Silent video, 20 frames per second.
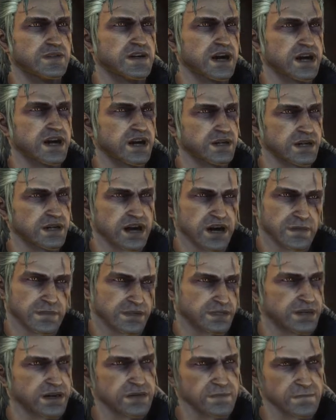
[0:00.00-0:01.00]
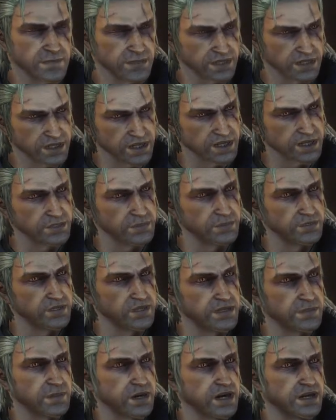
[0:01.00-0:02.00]
We've got our comet and murder.
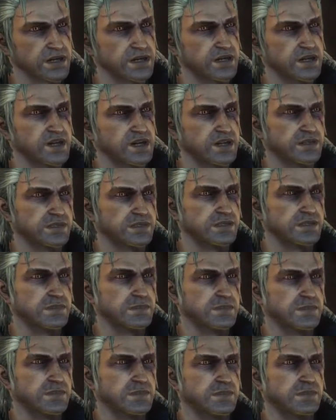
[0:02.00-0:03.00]
What about the coins?